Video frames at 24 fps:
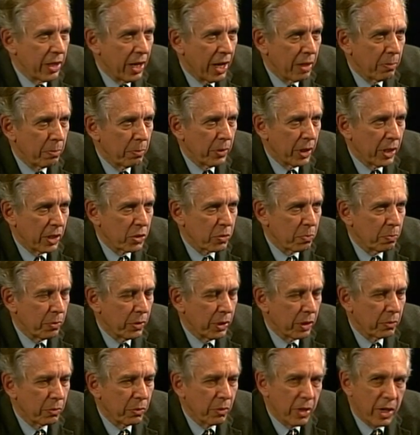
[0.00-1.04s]
that much,
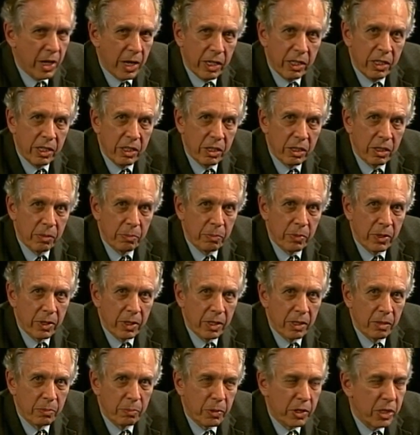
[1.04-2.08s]
but when I hear
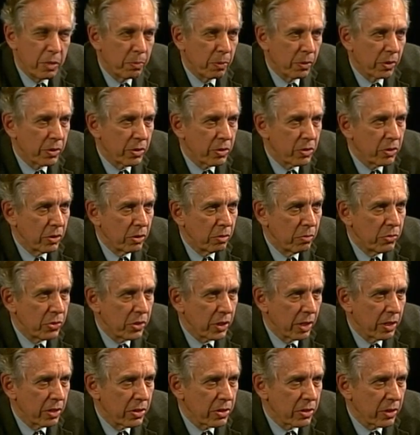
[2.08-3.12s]
people or
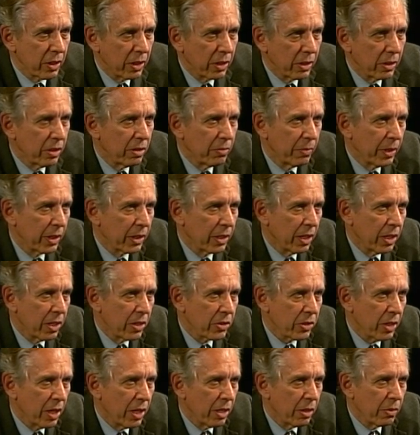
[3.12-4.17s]
doomsayers saying, oh my
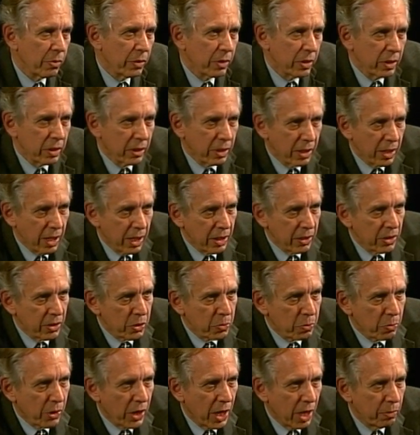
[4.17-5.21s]
gosh, how are we going to get out of
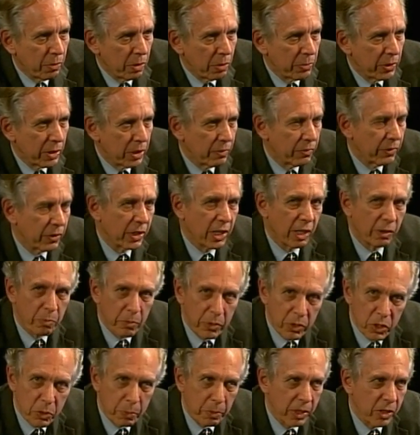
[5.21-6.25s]
this problem? And if the
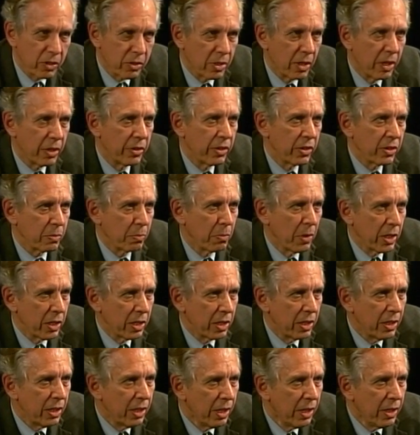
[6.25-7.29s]
government spends all this
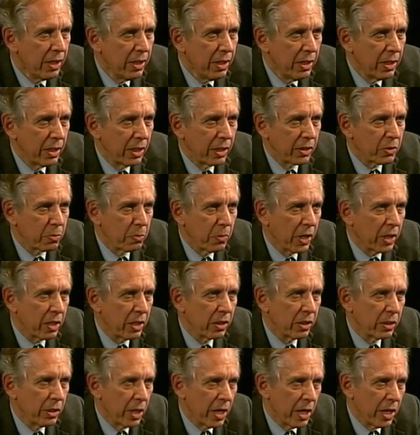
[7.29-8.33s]
money, it's
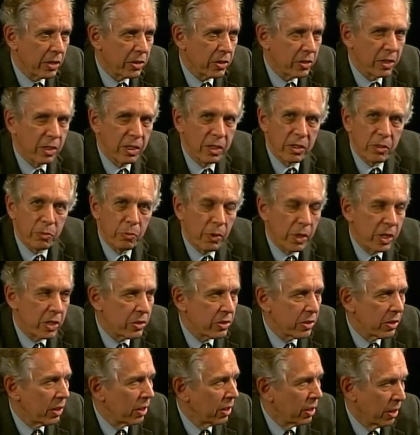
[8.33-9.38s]
money lost and it's
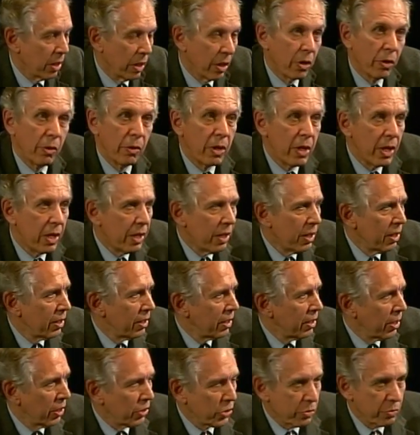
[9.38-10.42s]
wasted. No.
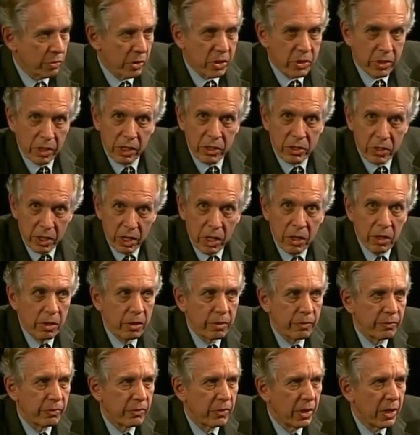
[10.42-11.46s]
History says
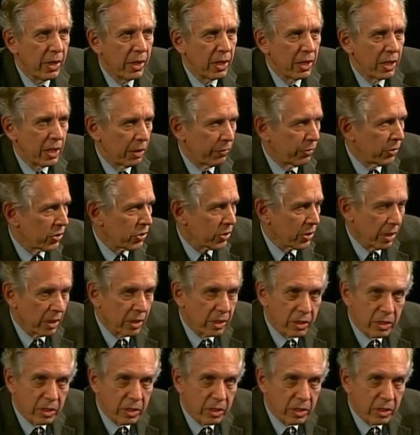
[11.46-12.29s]
no. If it's done